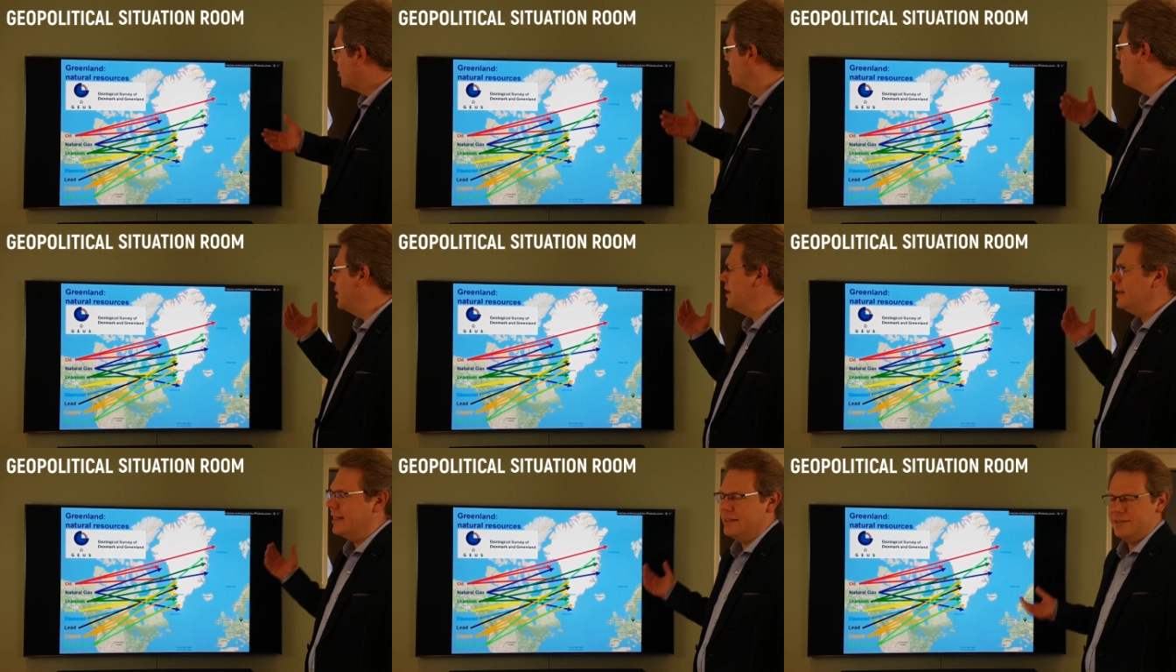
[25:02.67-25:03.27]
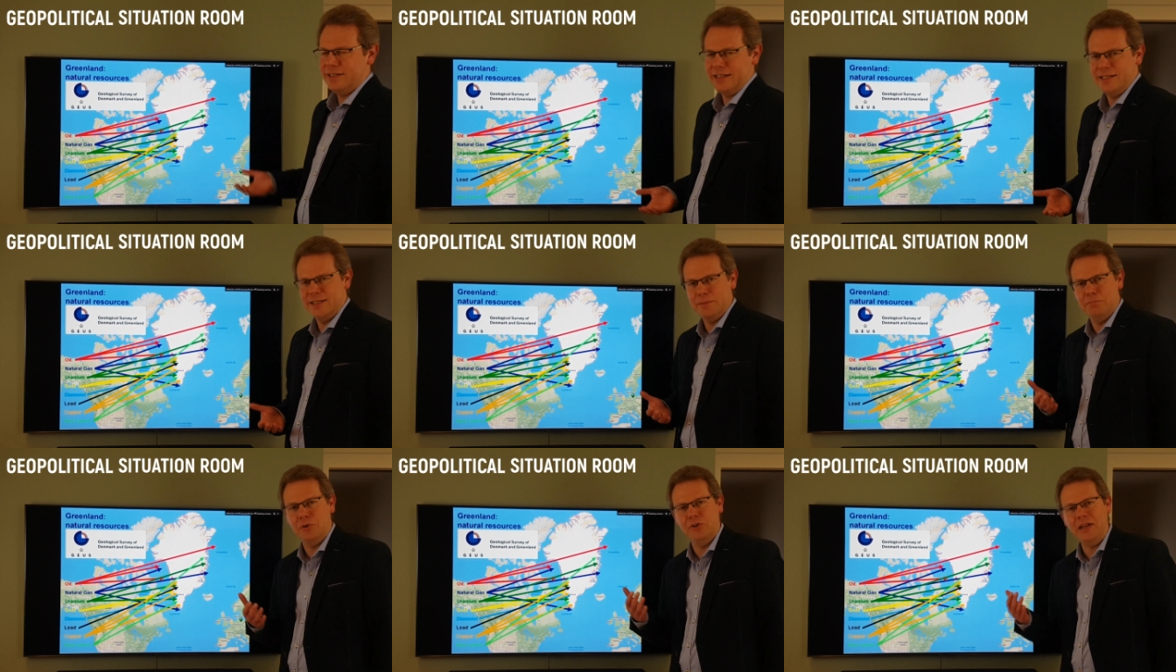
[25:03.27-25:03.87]
Greenland is
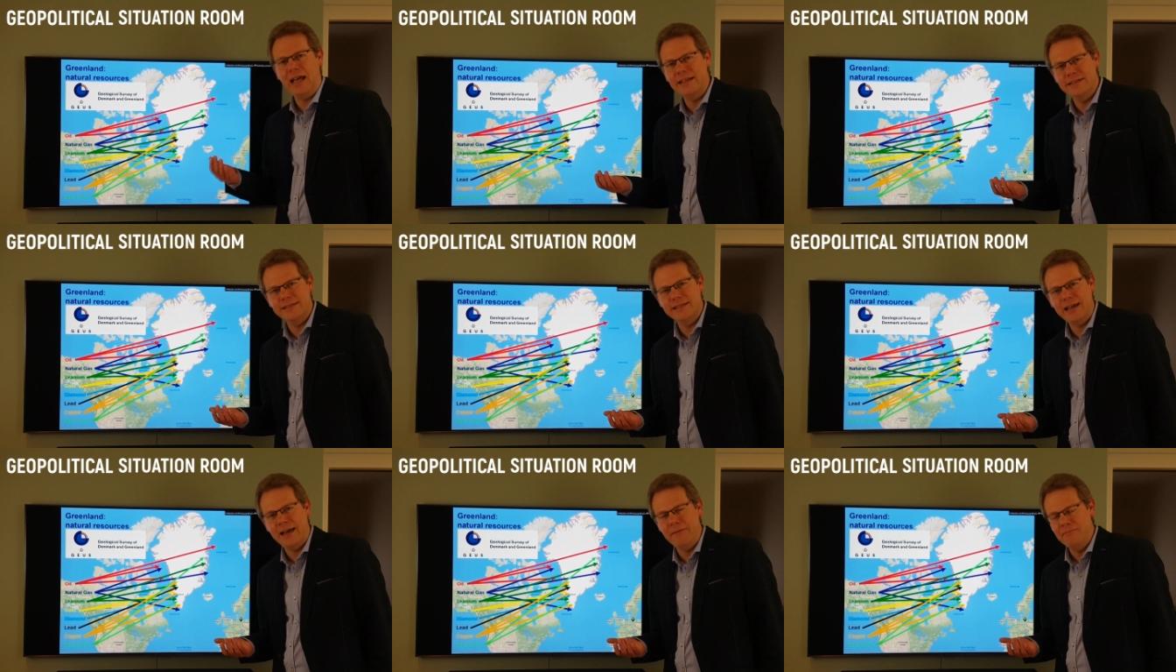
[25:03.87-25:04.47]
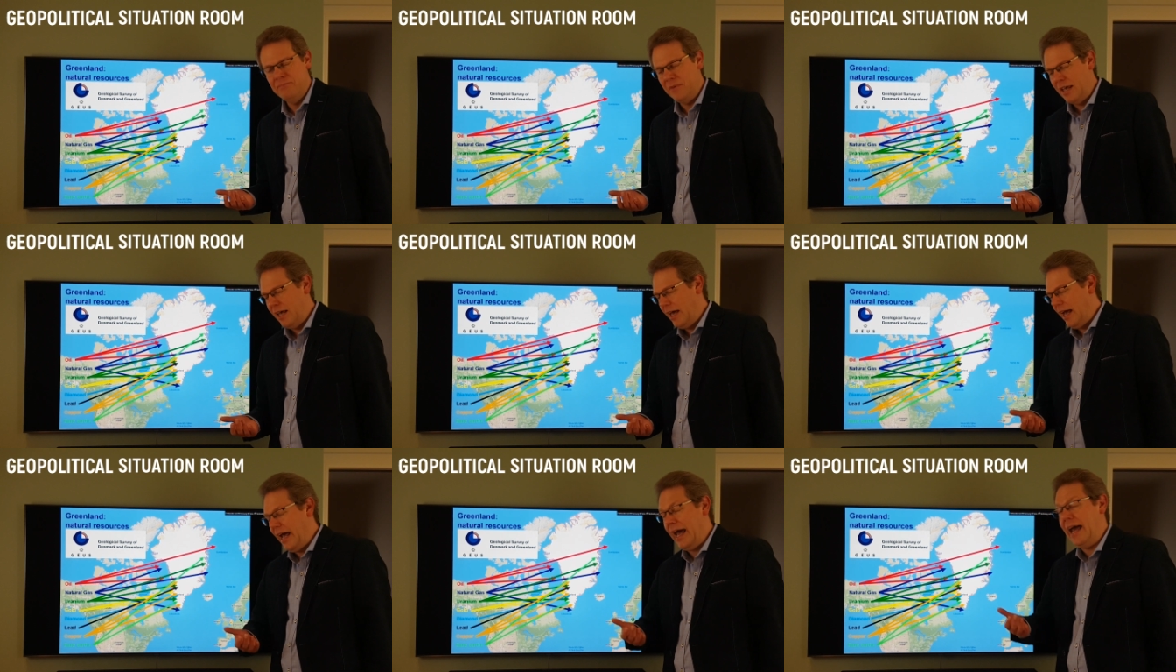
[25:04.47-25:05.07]
a bonanza,
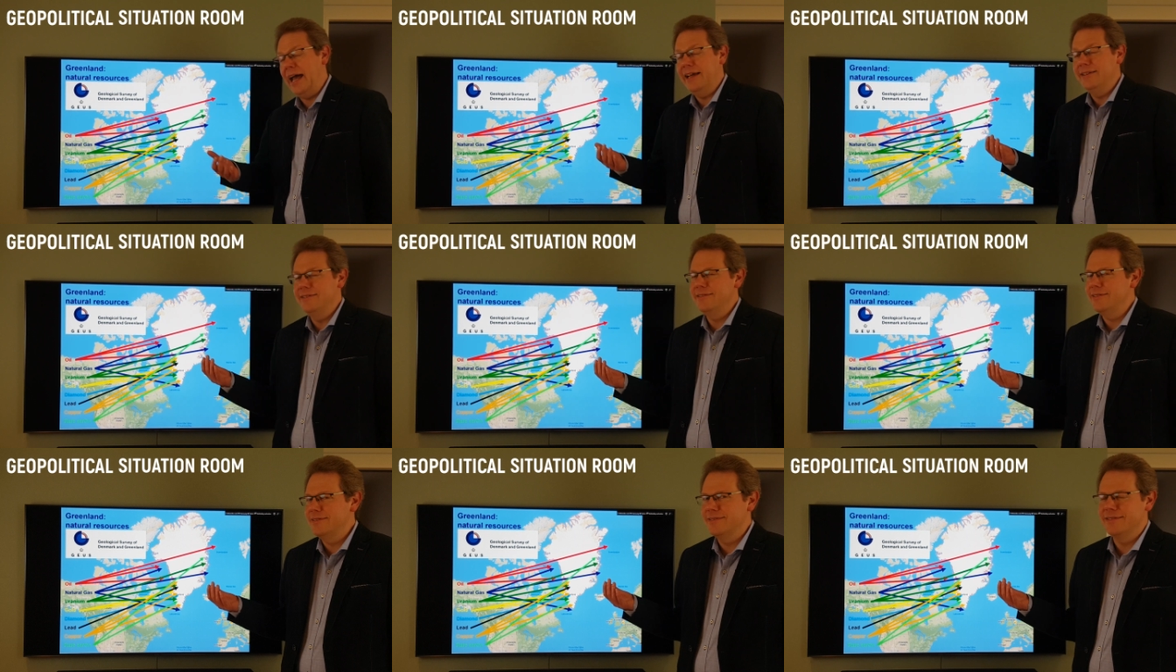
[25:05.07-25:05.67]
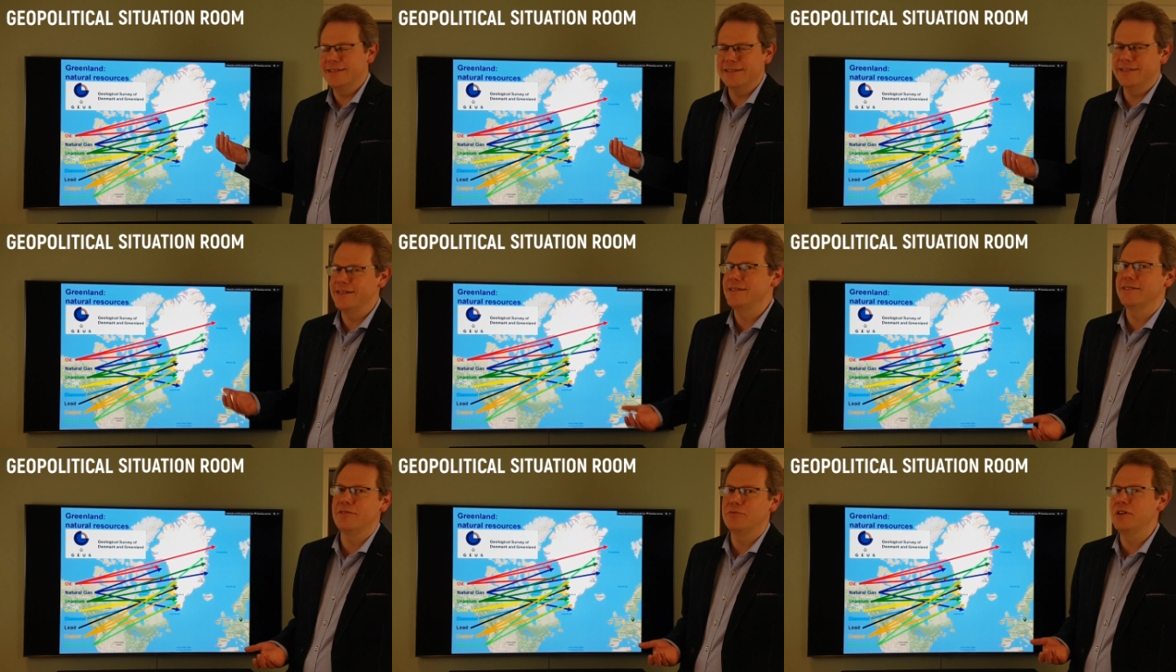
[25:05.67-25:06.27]
Hence, this
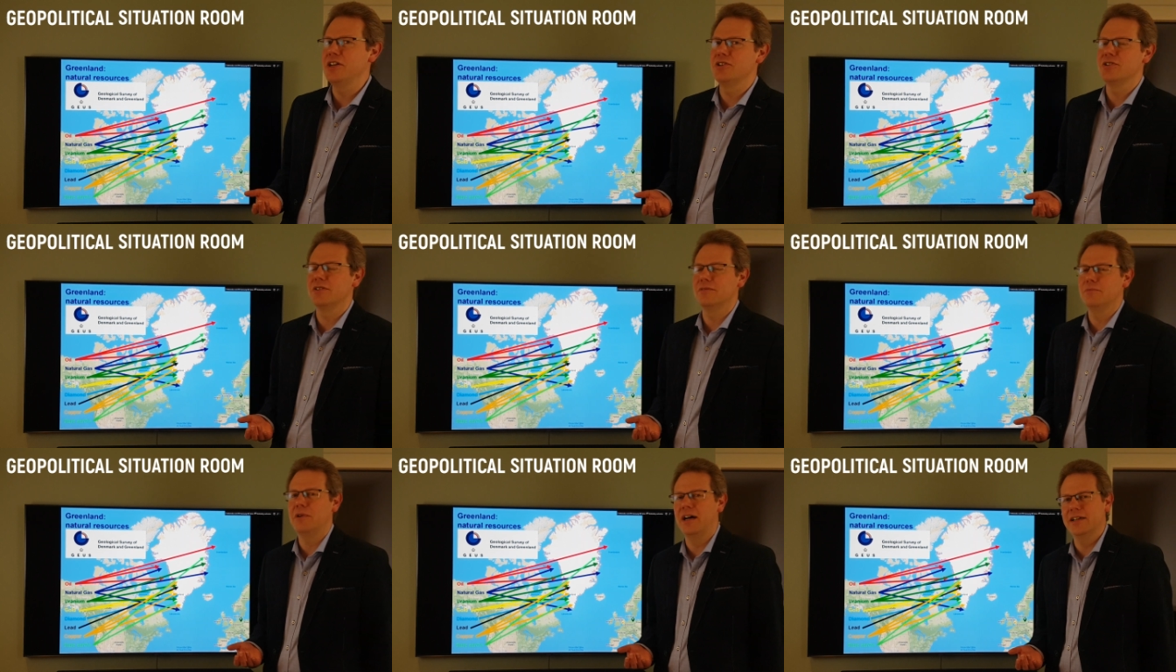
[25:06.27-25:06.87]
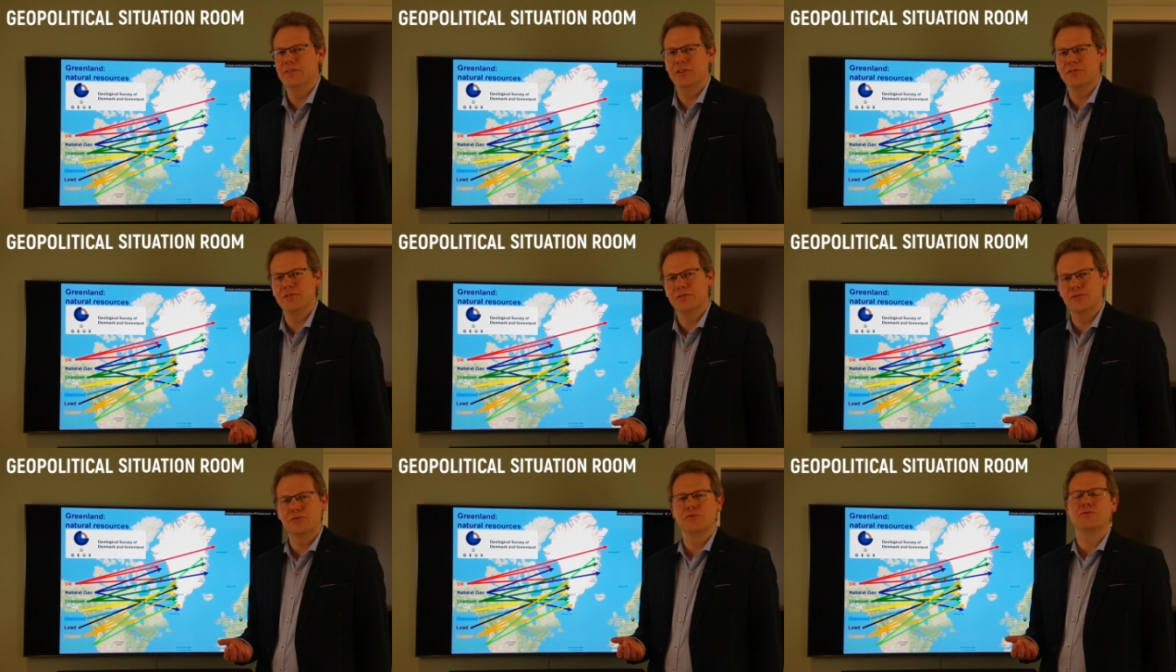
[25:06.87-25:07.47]
is the reason why
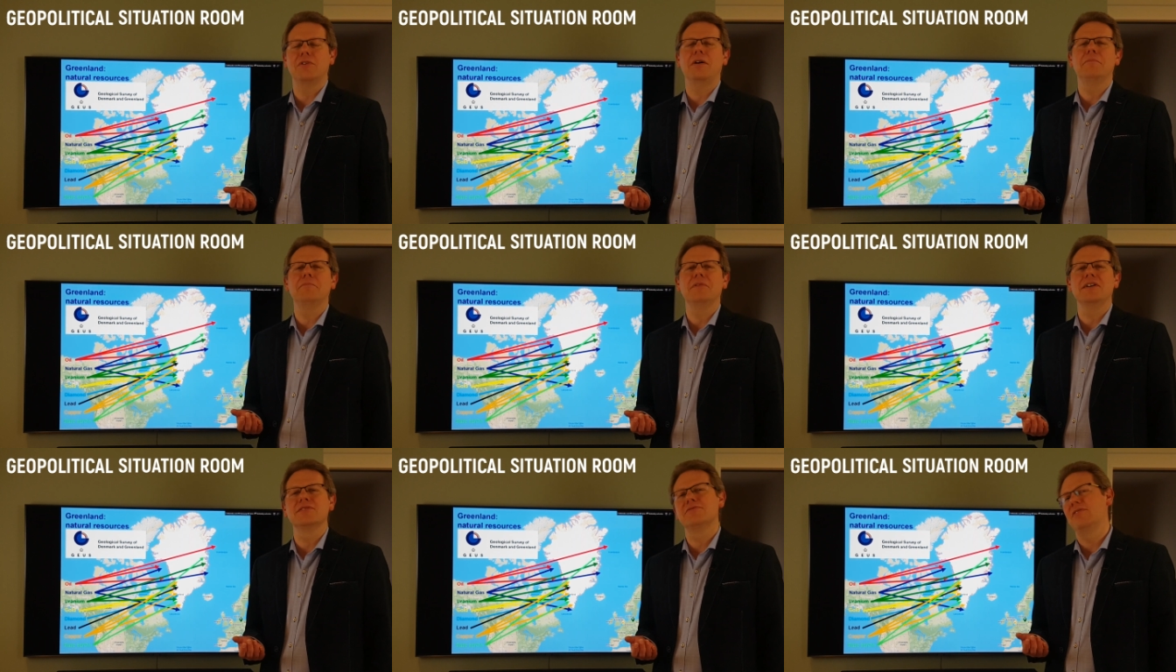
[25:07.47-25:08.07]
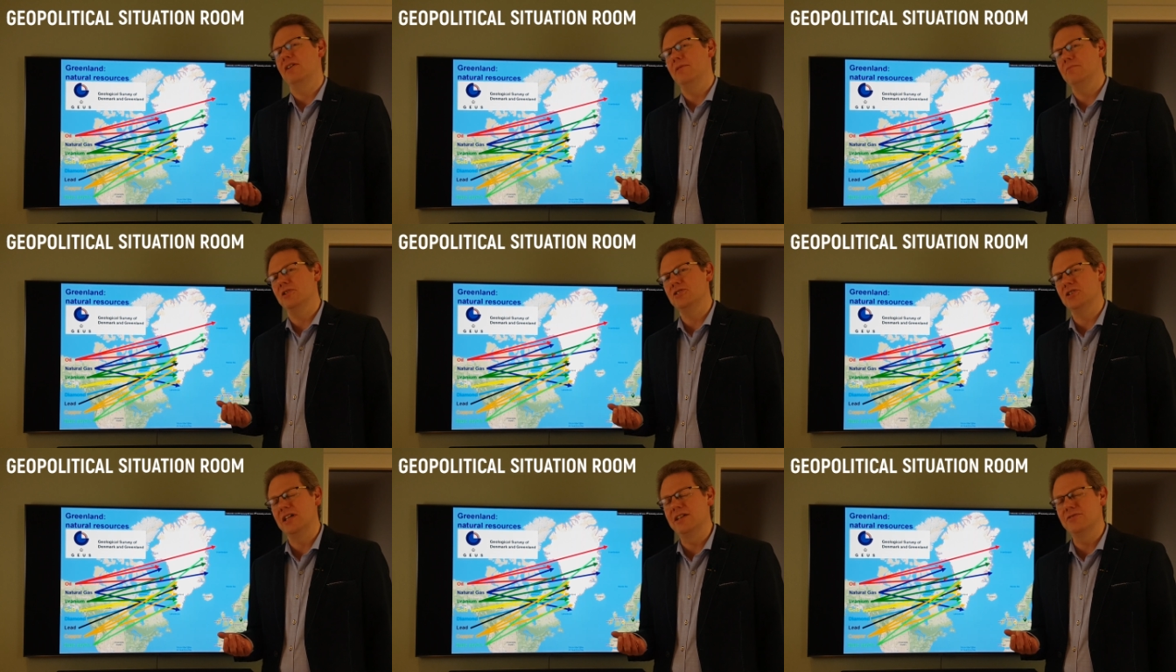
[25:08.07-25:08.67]
Donald Trump is very
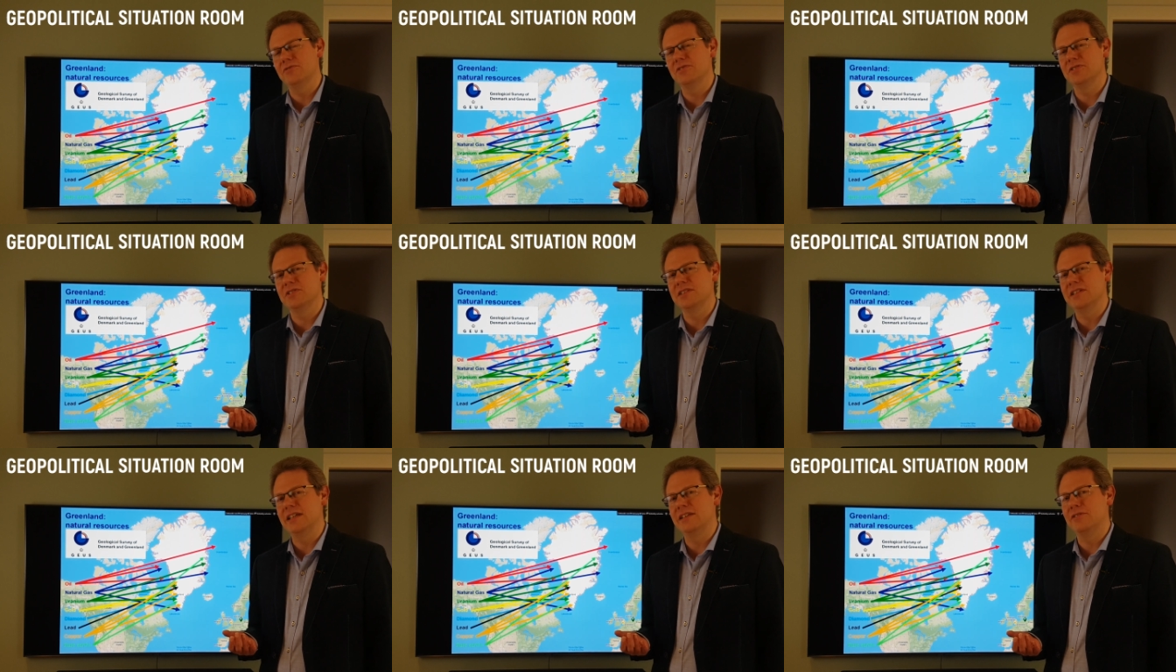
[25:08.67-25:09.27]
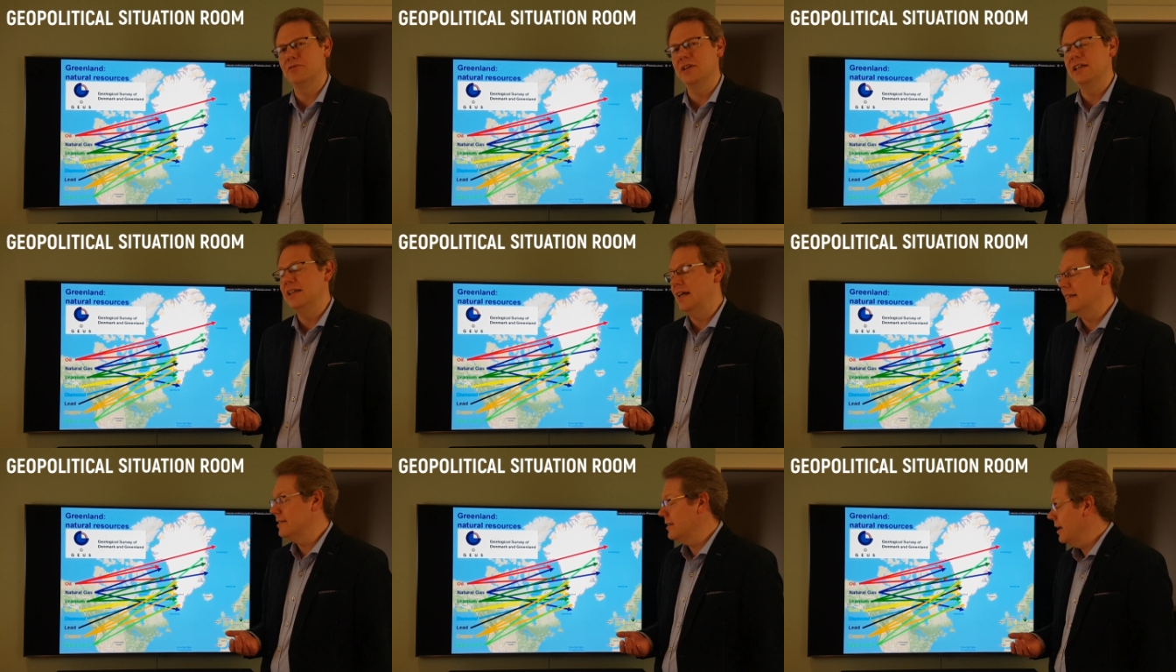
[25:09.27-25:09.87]
much interested in
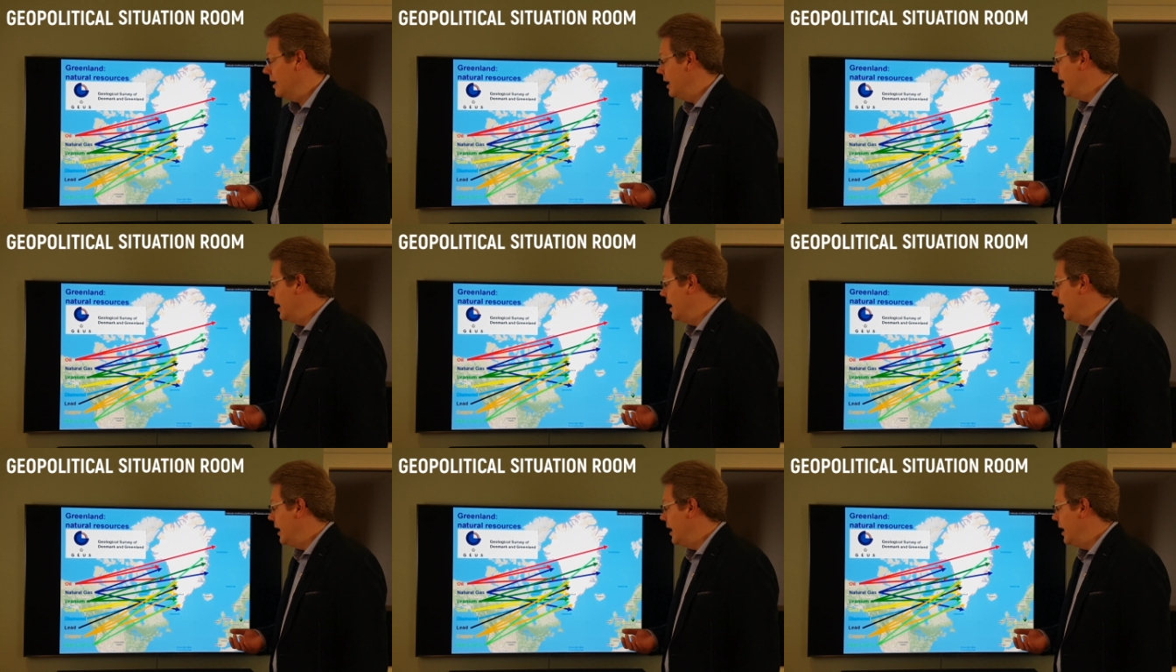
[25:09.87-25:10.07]
Greenland.